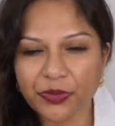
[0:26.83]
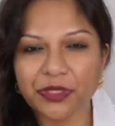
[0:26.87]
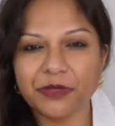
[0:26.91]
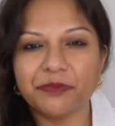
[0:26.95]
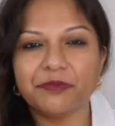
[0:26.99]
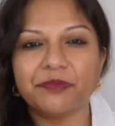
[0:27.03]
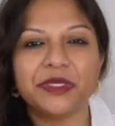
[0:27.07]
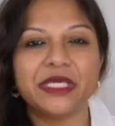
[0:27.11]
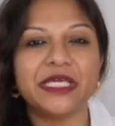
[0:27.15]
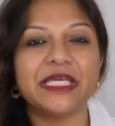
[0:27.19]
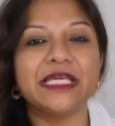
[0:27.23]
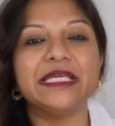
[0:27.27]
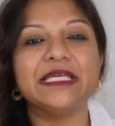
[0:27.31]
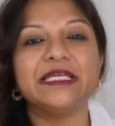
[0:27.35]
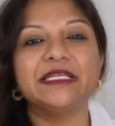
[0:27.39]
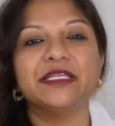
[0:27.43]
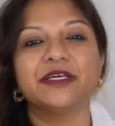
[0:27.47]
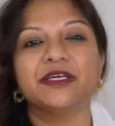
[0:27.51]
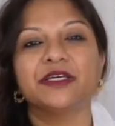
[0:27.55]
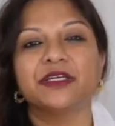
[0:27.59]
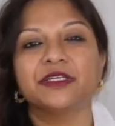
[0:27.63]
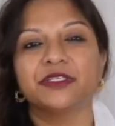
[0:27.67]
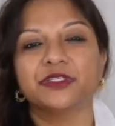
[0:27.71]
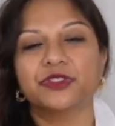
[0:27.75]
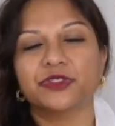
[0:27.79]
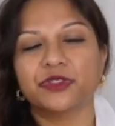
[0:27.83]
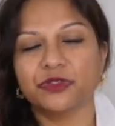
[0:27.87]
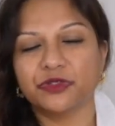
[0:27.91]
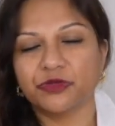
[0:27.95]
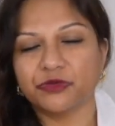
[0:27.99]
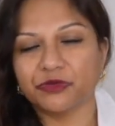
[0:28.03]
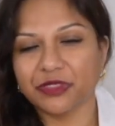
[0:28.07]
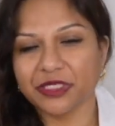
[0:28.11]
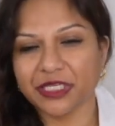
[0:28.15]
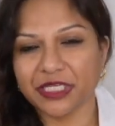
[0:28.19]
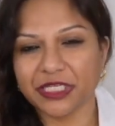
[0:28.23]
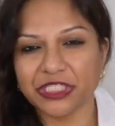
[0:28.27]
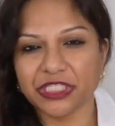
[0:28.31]
impede certain
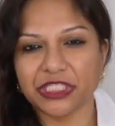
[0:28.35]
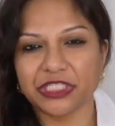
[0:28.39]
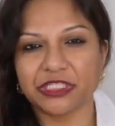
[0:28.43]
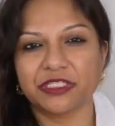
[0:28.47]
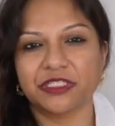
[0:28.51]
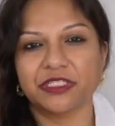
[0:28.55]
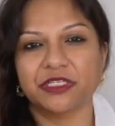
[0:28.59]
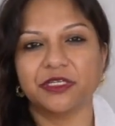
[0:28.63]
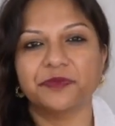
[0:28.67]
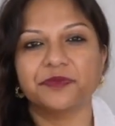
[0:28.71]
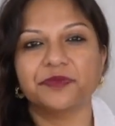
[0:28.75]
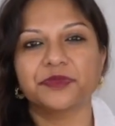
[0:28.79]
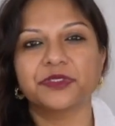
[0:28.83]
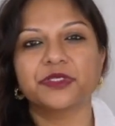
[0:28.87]
relationships.